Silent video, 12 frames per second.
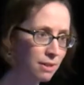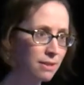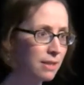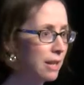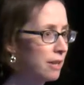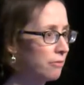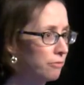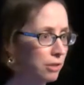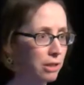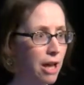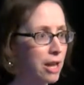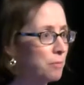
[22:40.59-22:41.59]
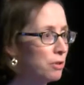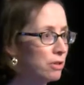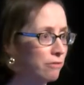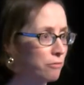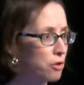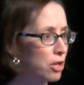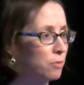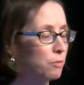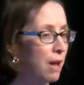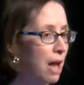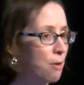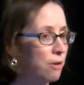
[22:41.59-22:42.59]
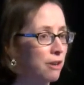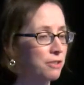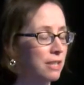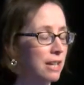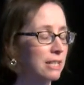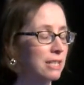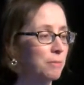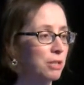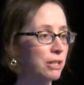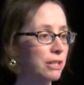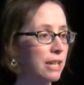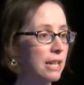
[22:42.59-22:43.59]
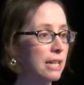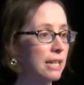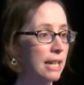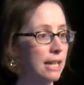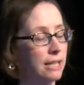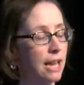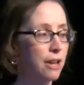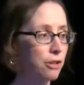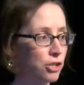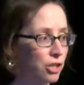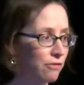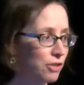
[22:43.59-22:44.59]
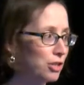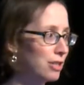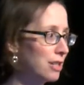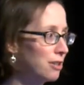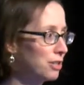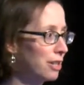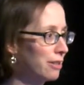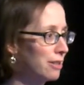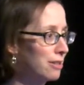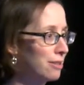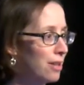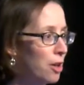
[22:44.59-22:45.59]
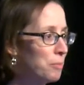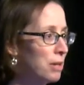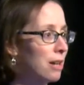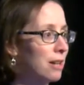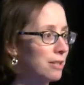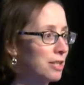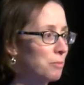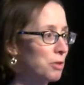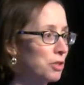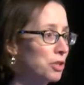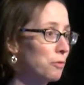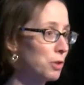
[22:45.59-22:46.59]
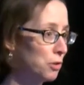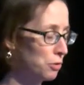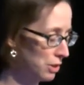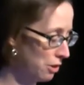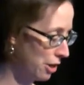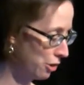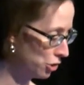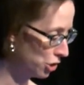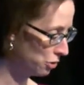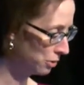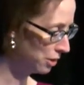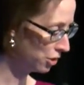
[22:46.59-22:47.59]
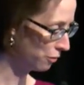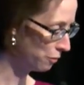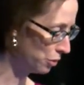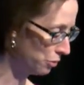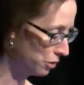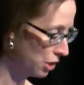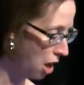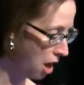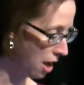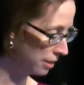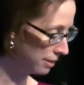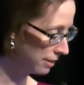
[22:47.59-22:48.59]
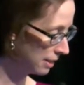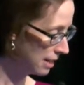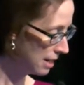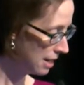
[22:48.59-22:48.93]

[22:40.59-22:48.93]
safe, reliable, affordable power out to customers, and the energy efficiency utilities helping customers to reduce their energy usage and reduce cost.